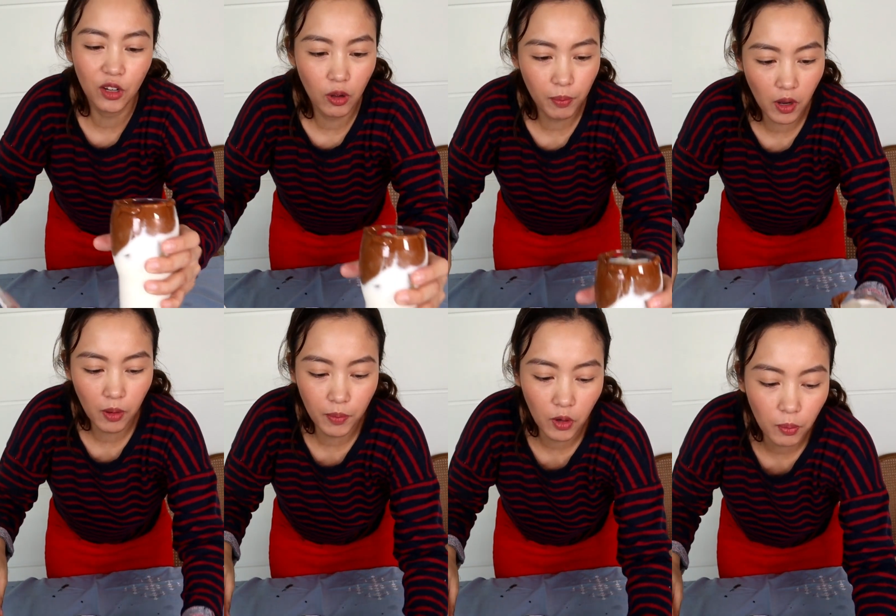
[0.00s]

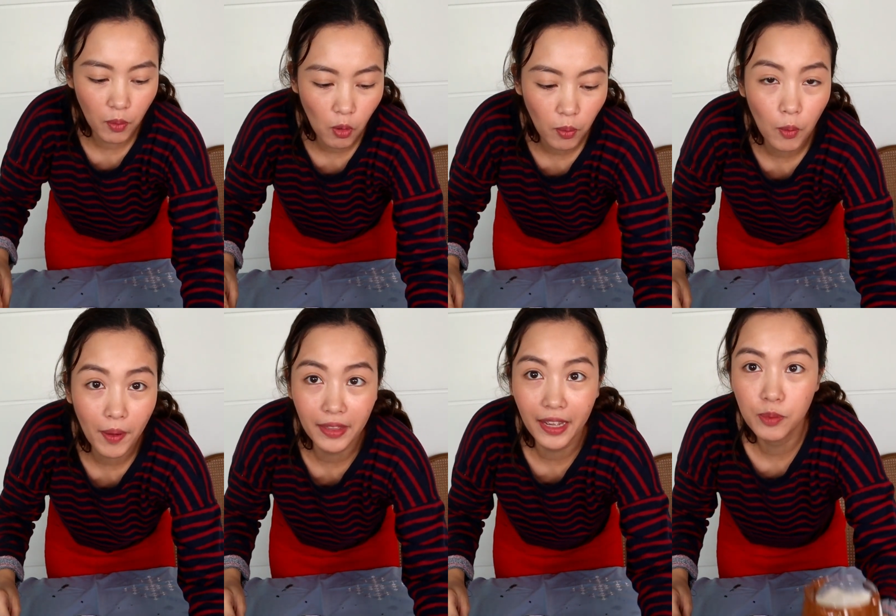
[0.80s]

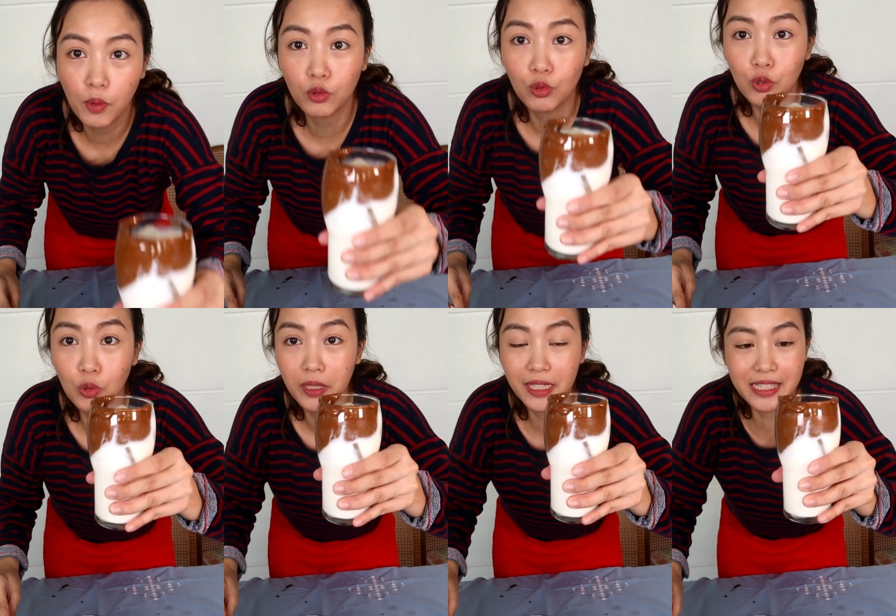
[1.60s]
I think I spoke too
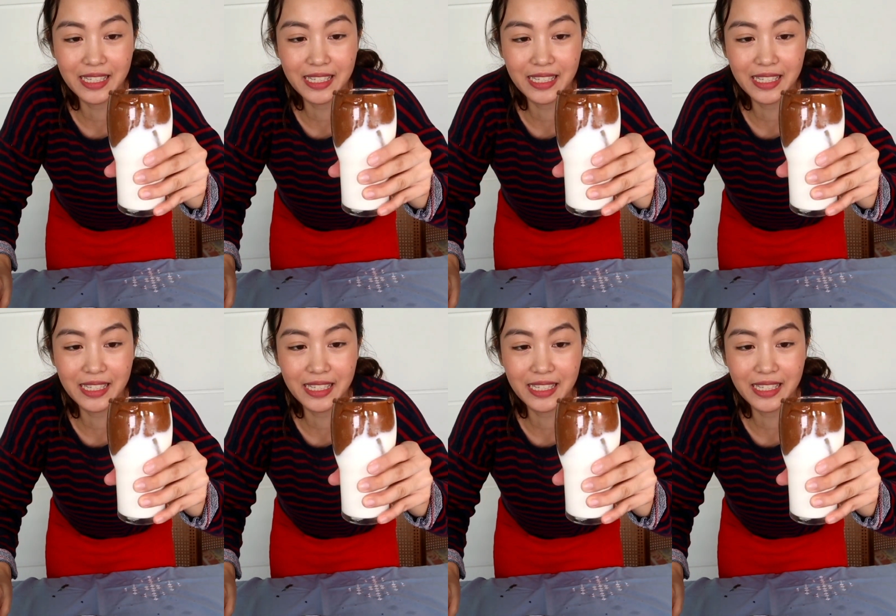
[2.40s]
soon, it's